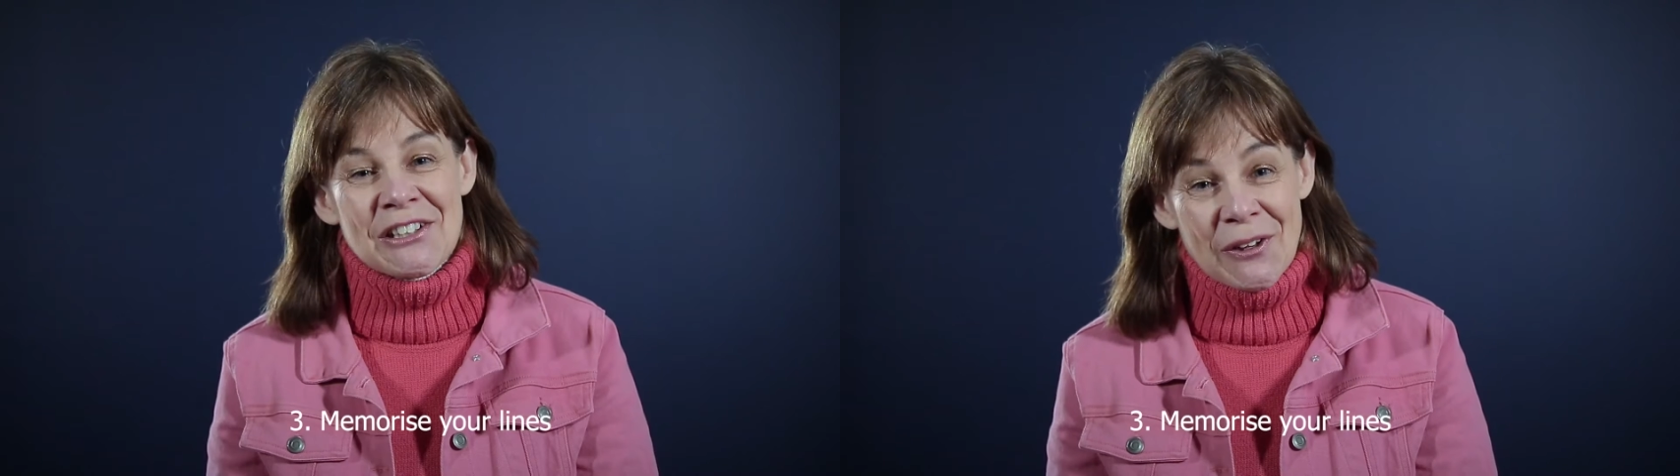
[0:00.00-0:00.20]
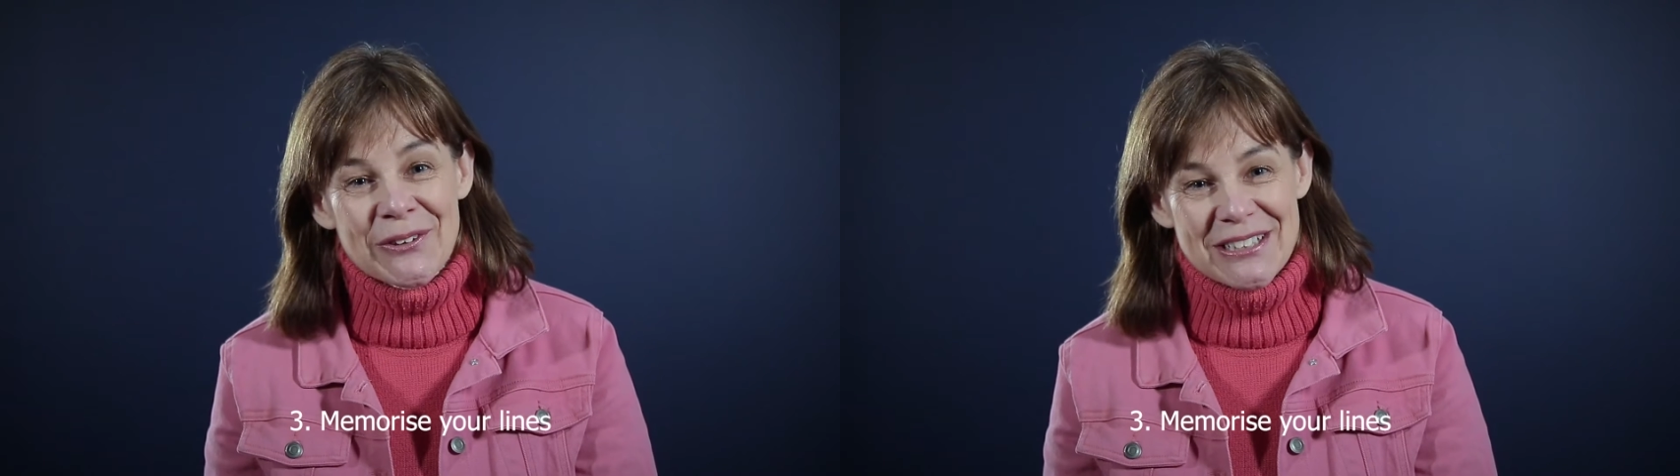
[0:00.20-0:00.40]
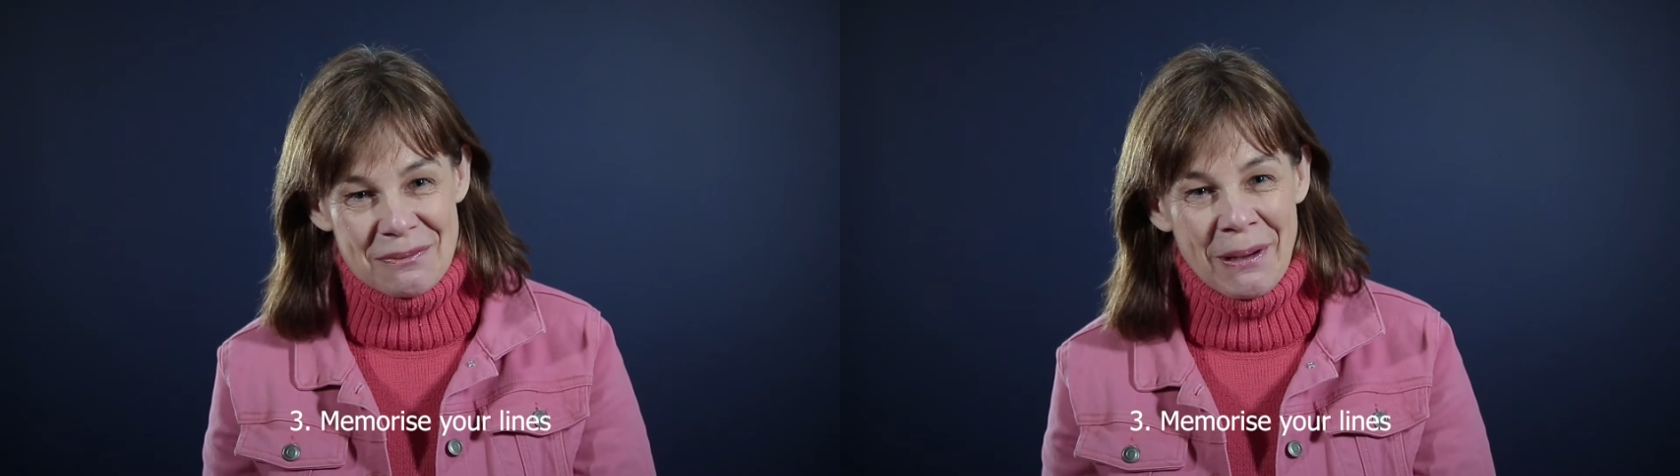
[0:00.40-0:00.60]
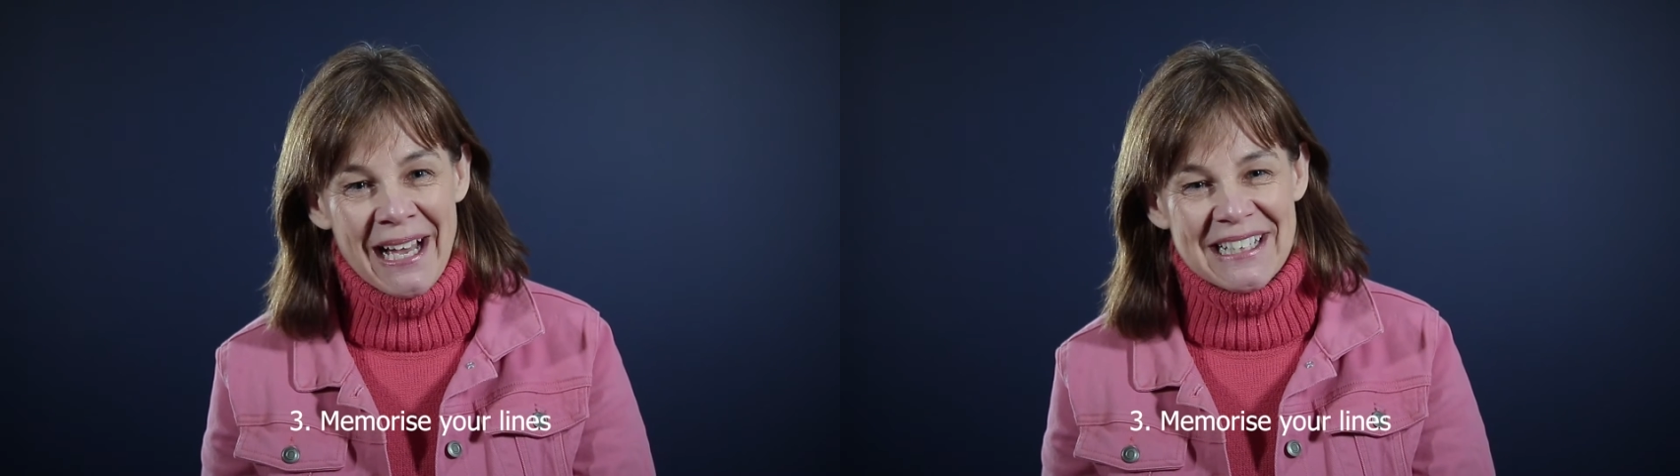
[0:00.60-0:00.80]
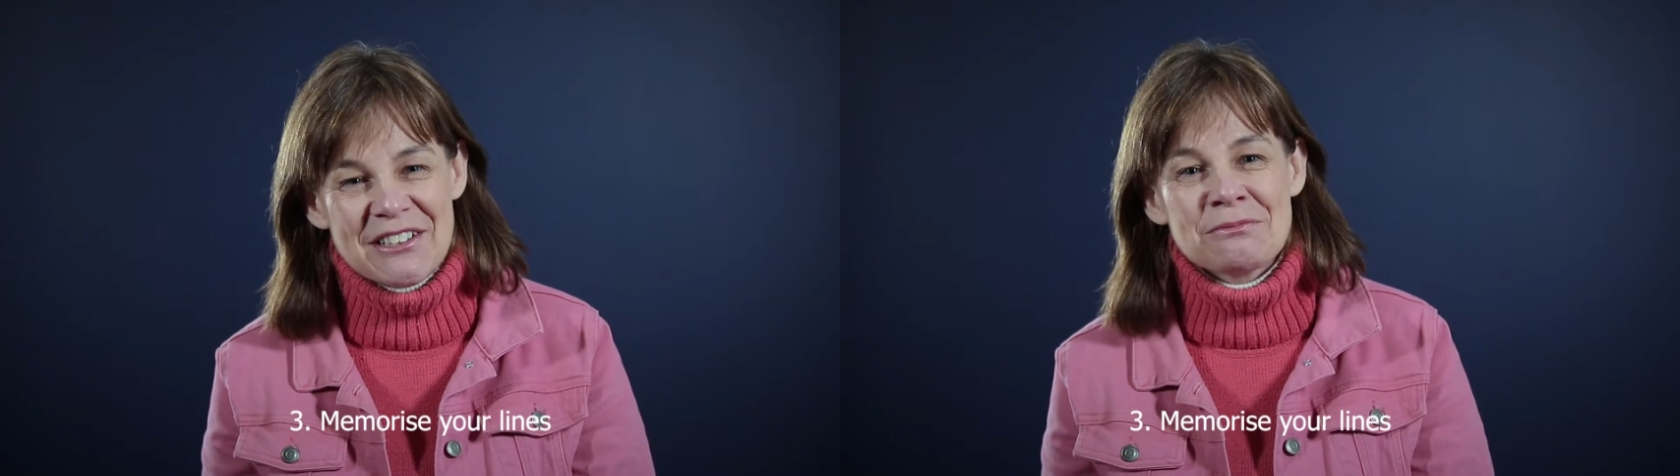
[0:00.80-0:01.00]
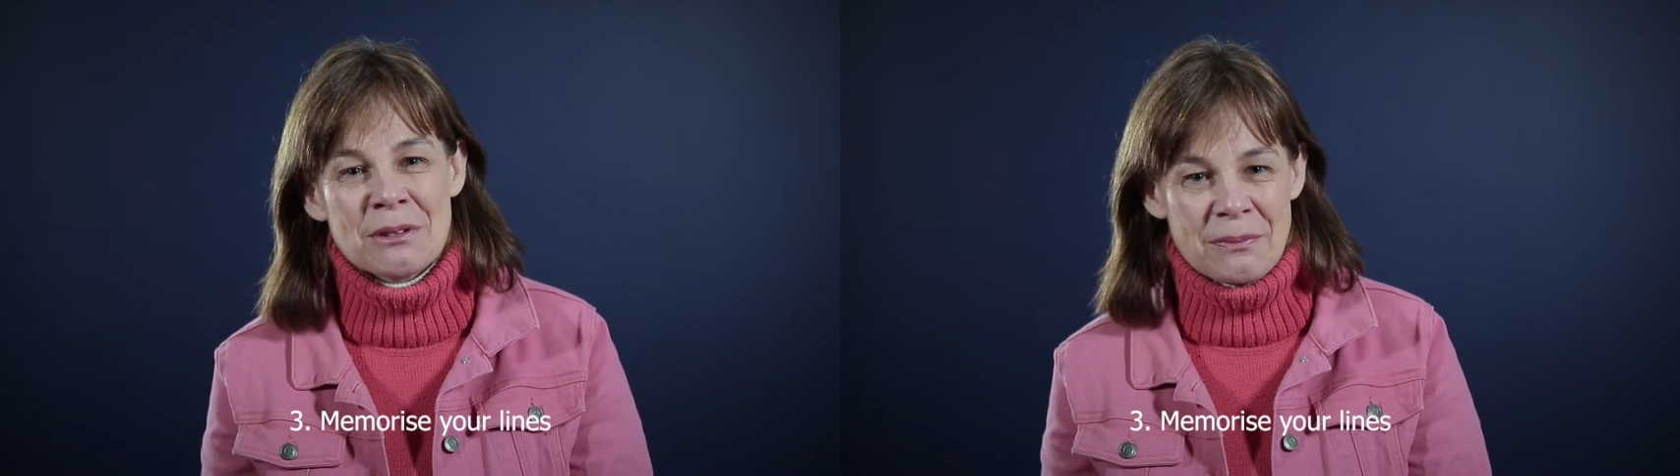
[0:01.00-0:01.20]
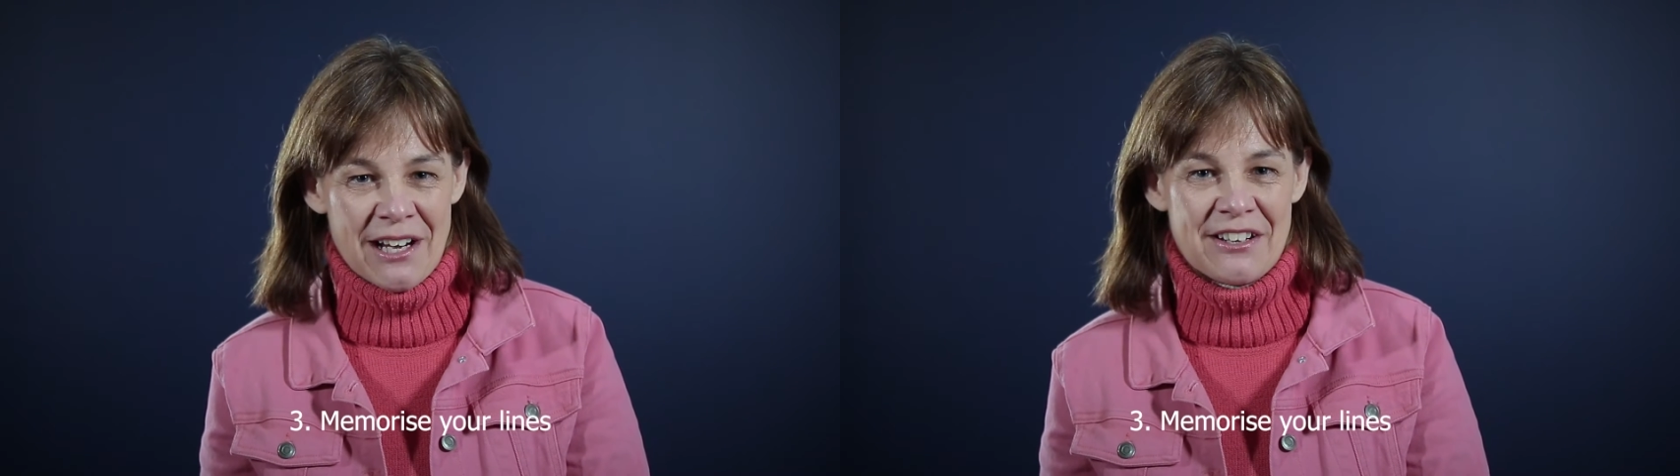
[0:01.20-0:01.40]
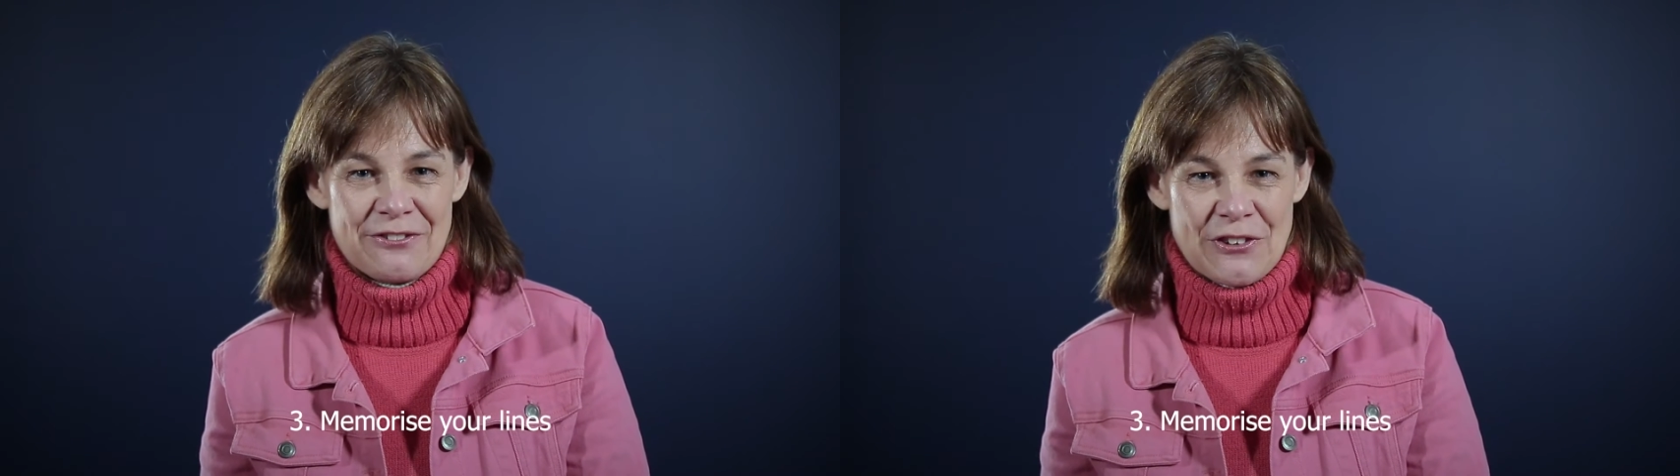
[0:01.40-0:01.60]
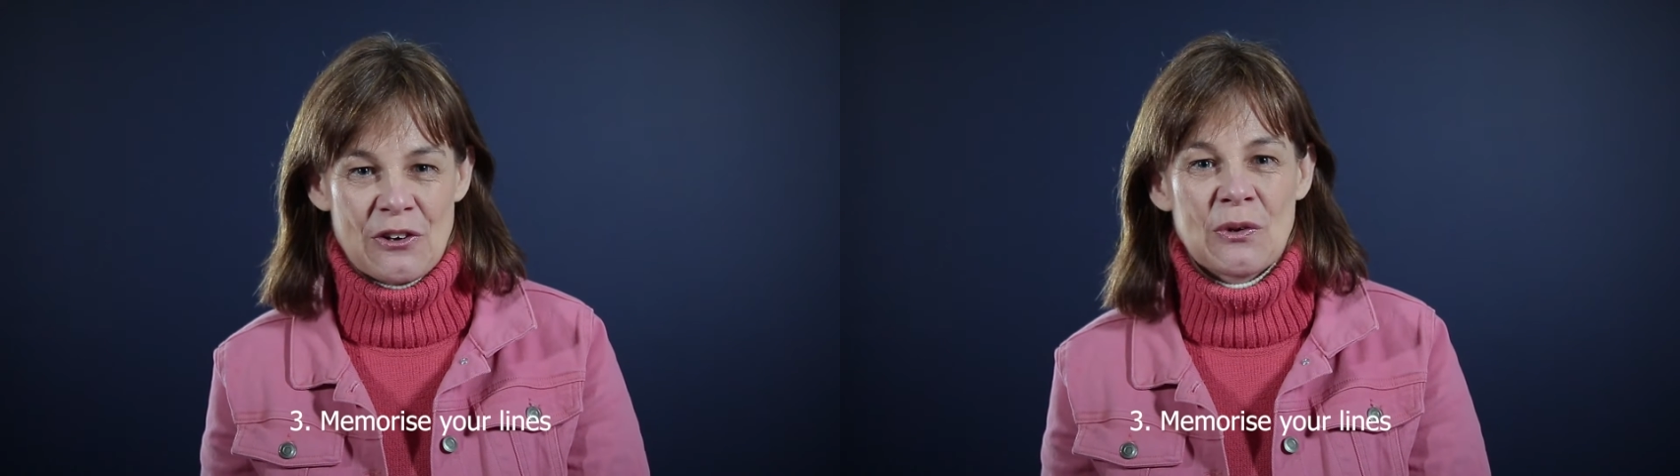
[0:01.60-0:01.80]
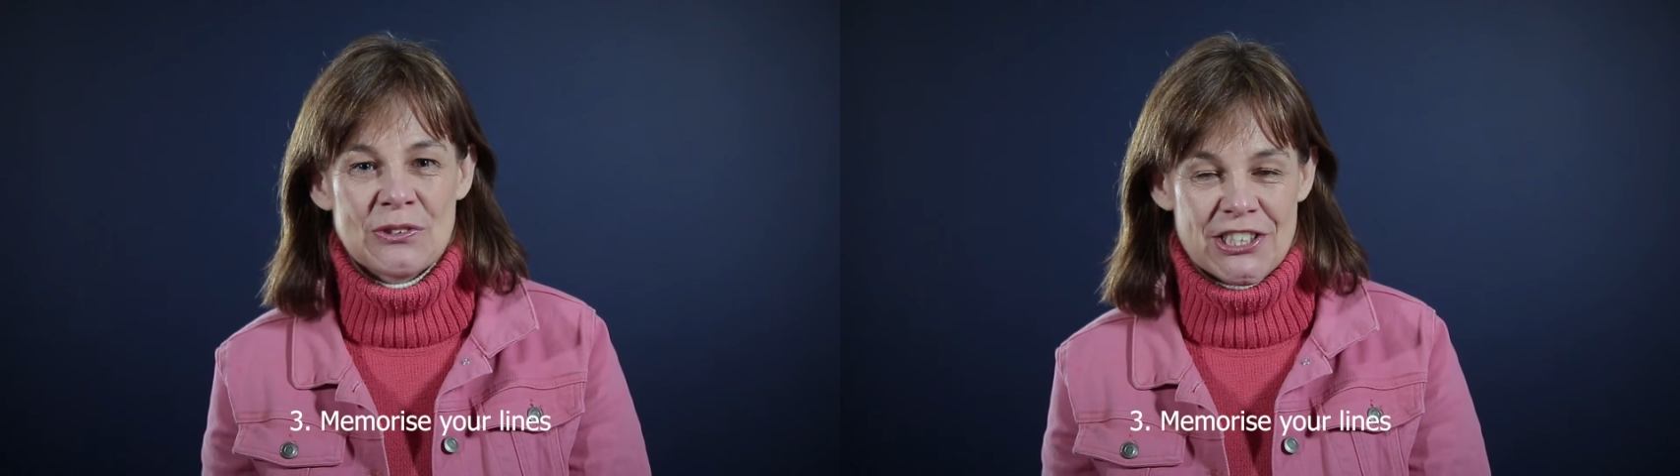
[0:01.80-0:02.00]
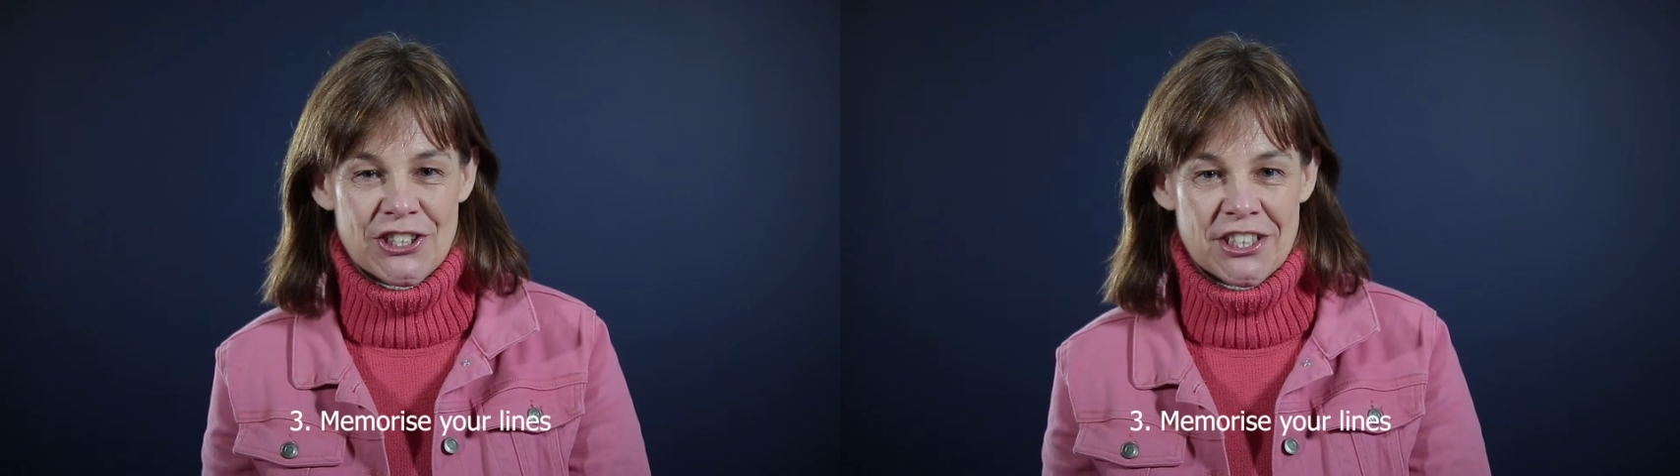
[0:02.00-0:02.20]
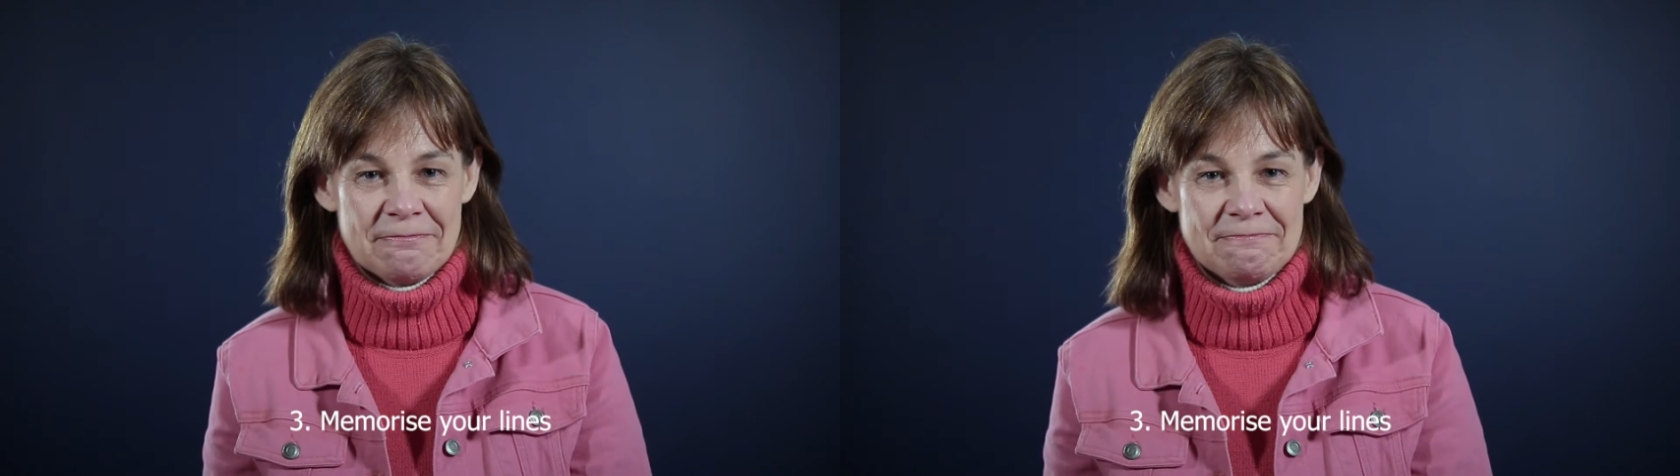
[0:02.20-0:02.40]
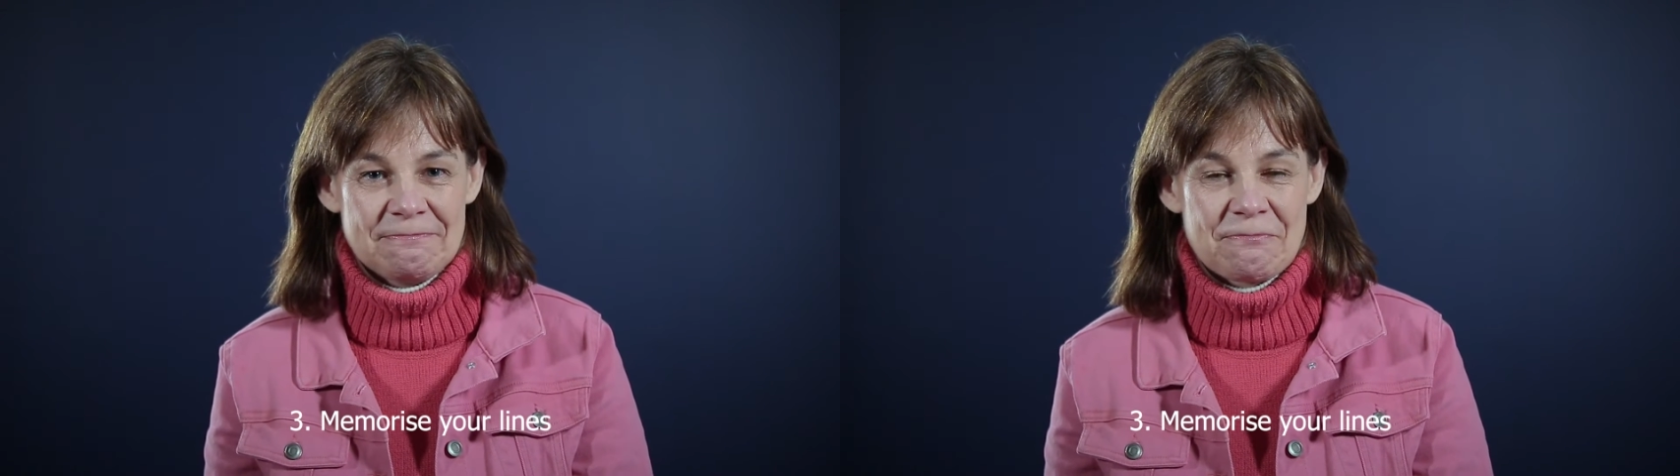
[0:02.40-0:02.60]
and longest part of preparing for your audition.